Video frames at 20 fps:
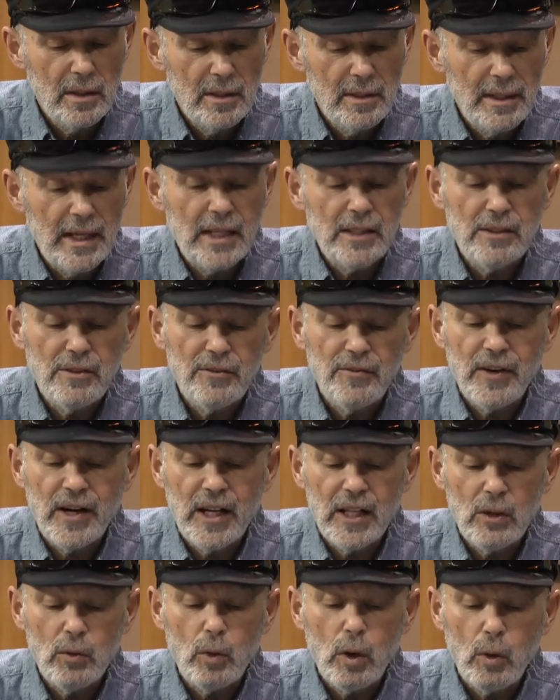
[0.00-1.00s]
not to
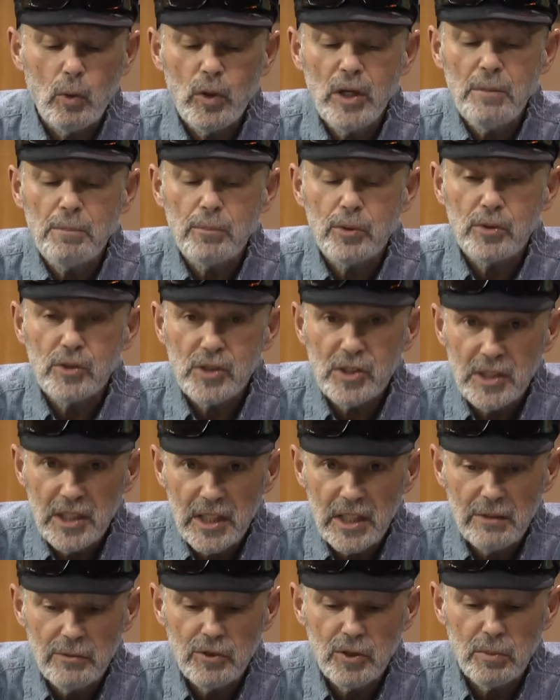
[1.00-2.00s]
follow what we
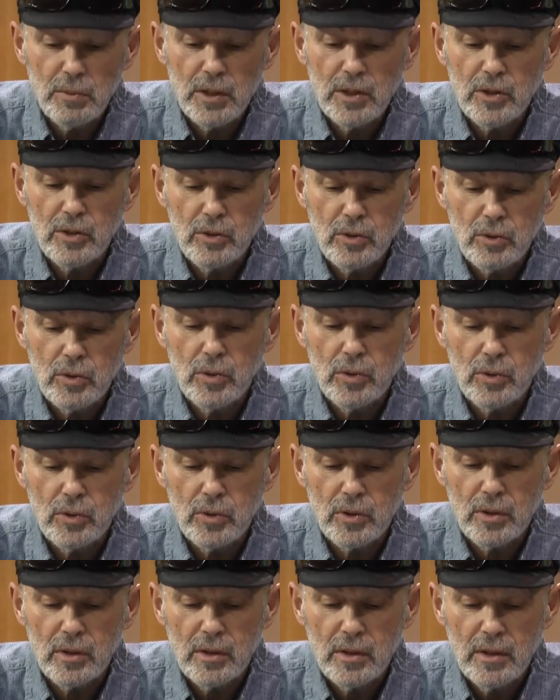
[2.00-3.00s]
perceive to be the
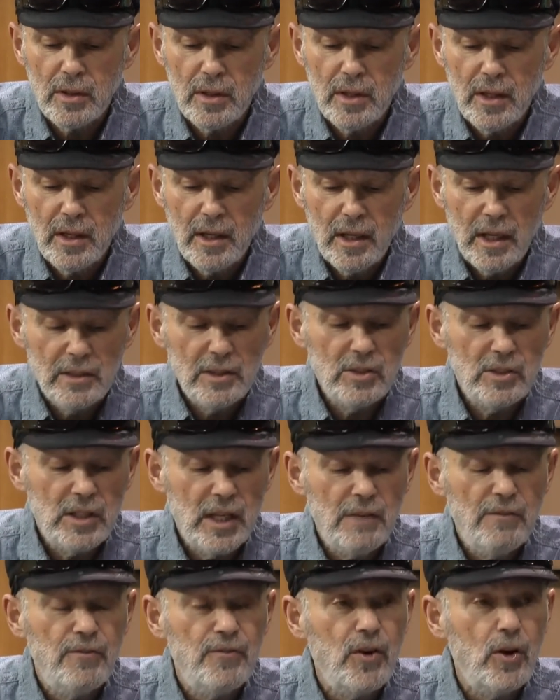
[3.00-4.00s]
truth, and to
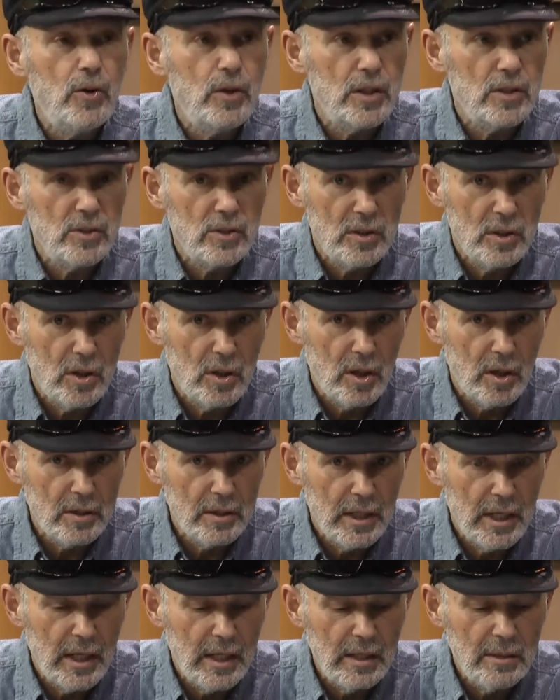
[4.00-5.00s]
stay focused at all
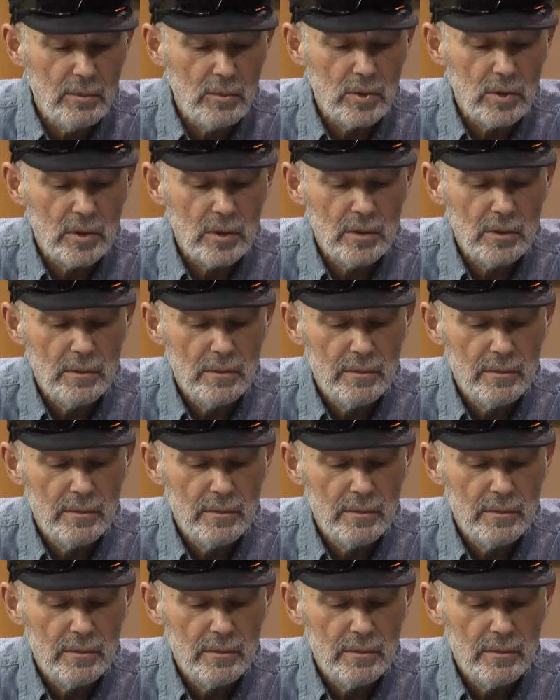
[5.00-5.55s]
times.